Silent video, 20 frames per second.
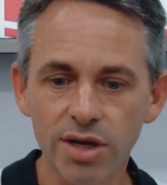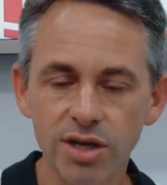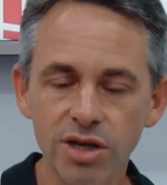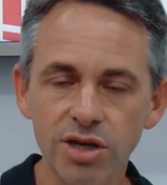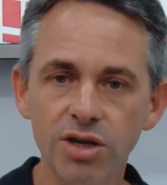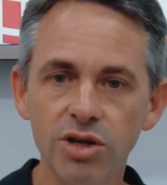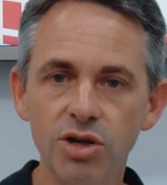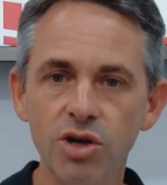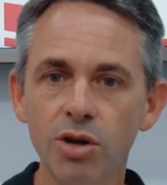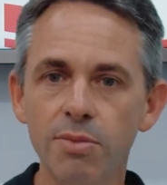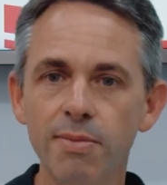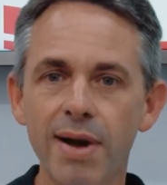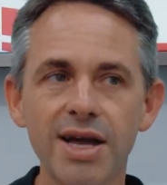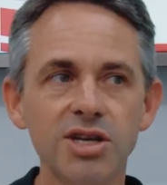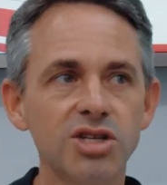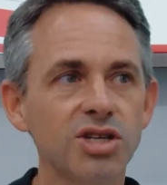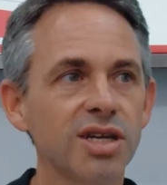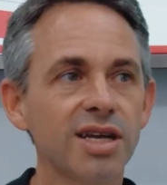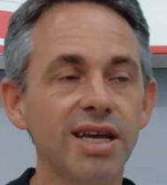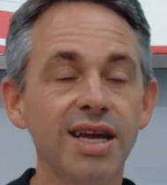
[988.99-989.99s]
You
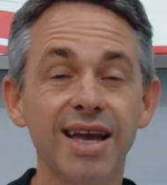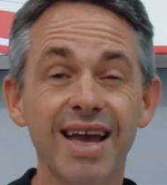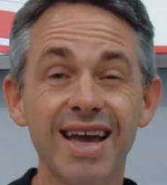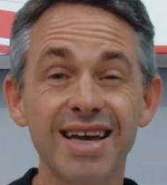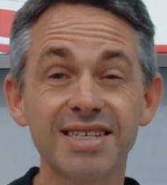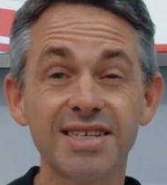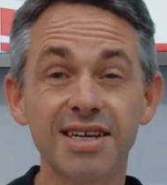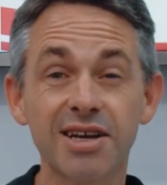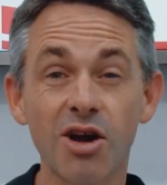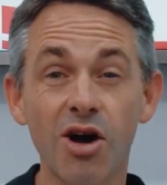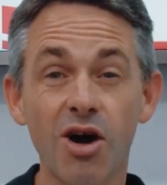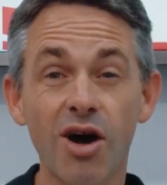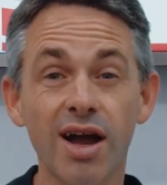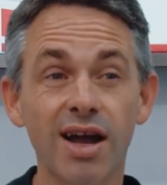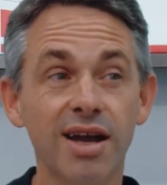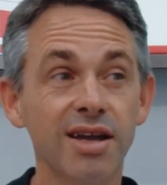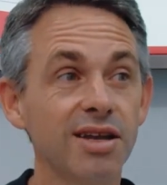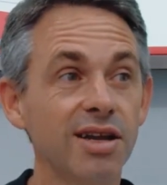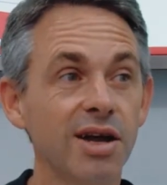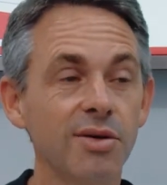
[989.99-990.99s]
imagine King
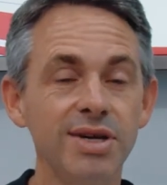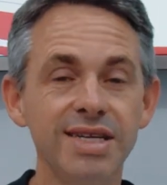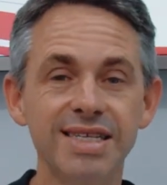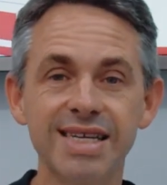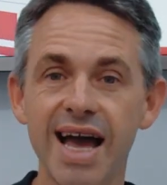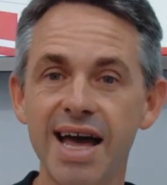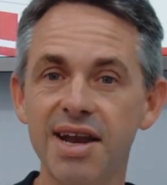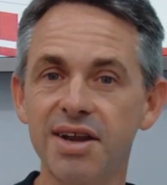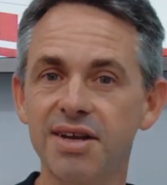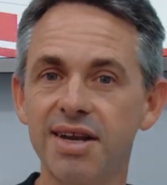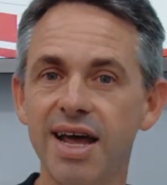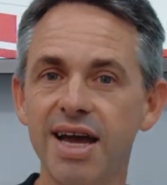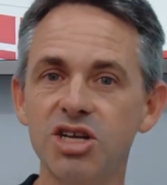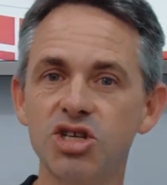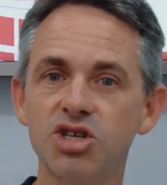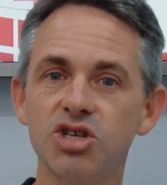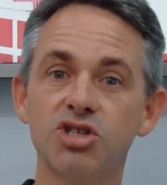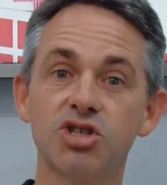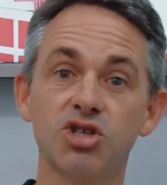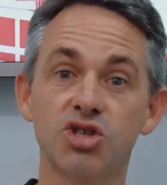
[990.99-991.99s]
Hezekiah, he's had a
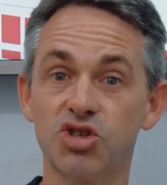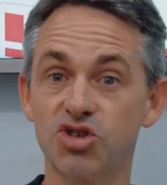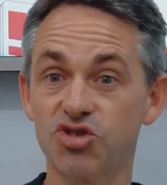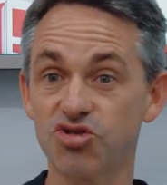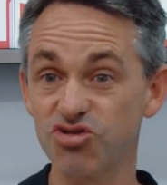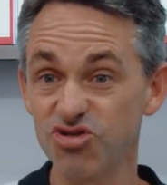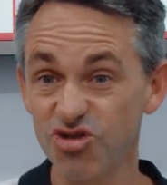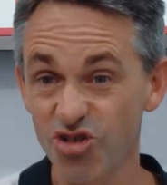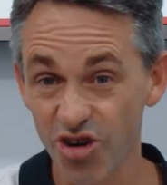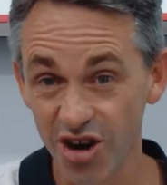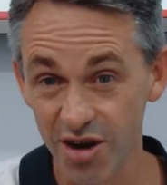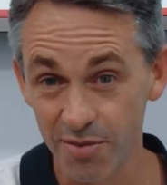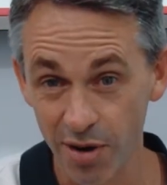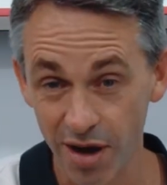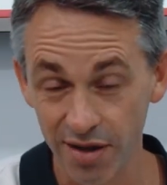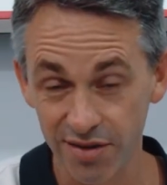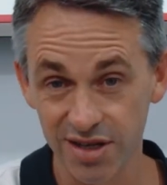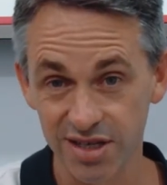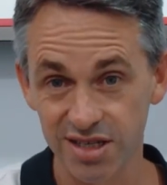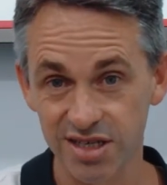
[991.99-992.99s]
nation destroyed
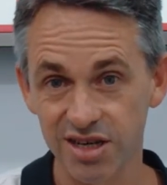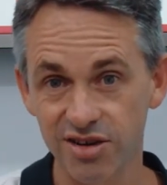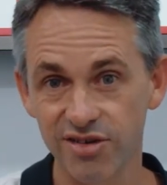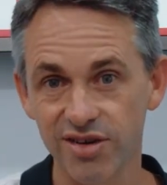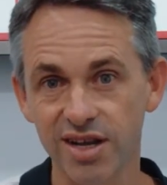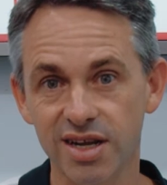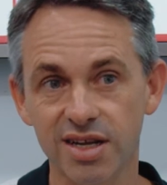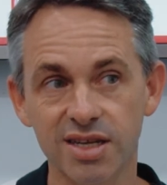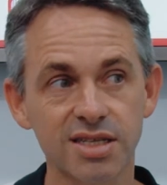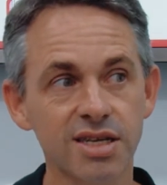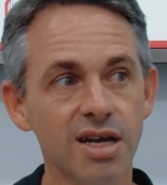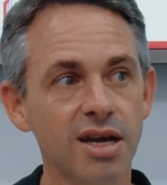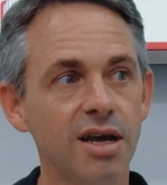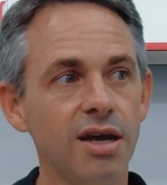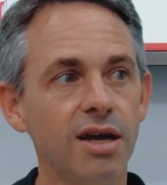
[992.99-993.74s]
by the Assyrians.